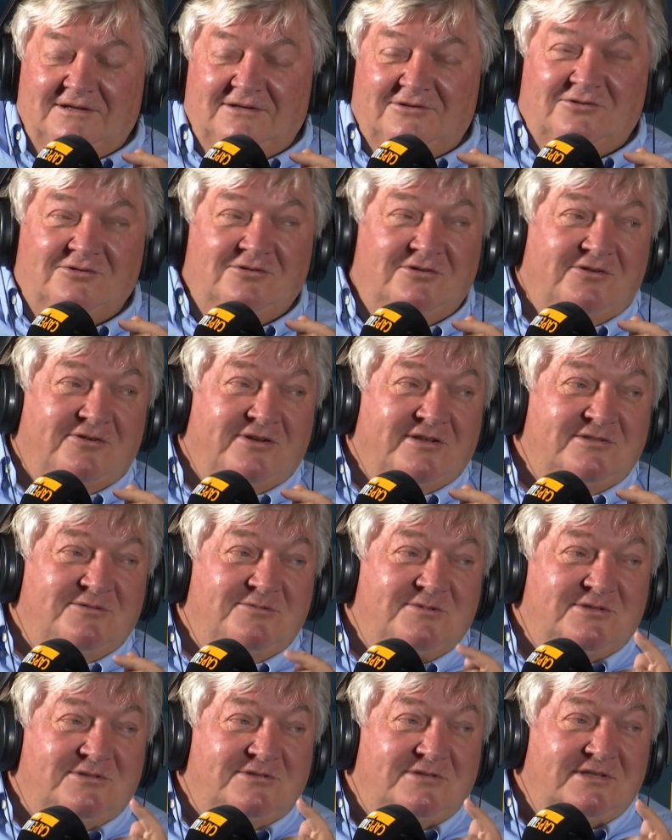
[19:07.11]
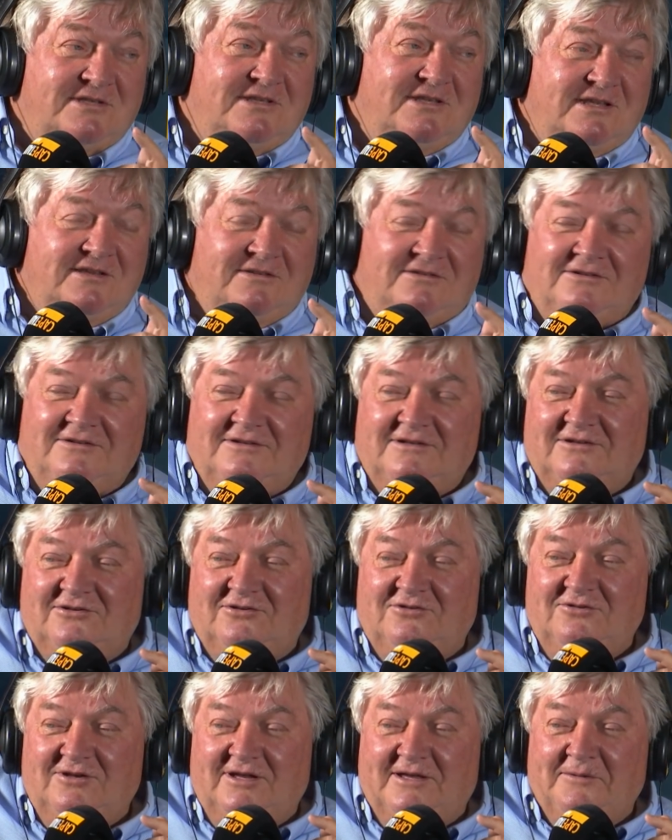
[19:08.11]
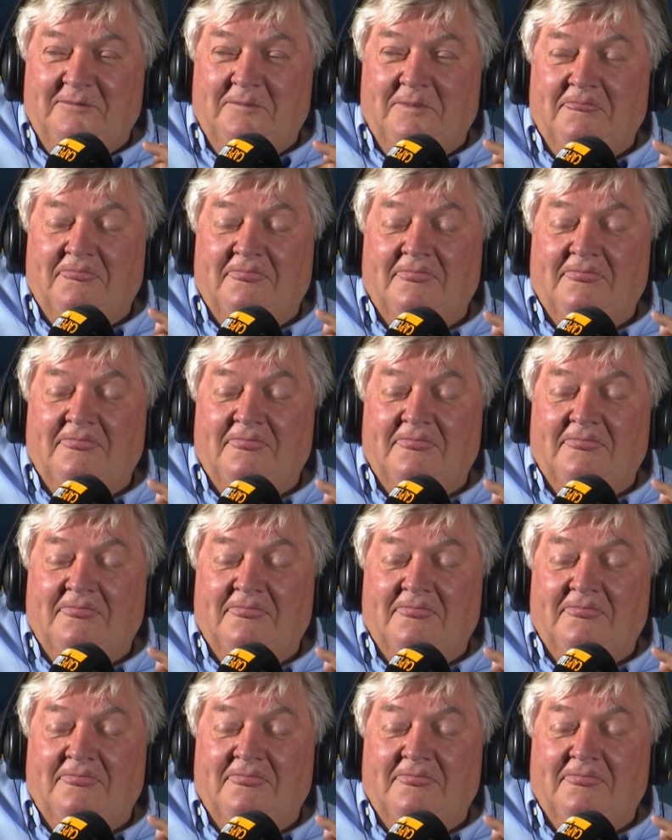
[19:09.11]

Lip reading: cool drinks, which didn't need cooling.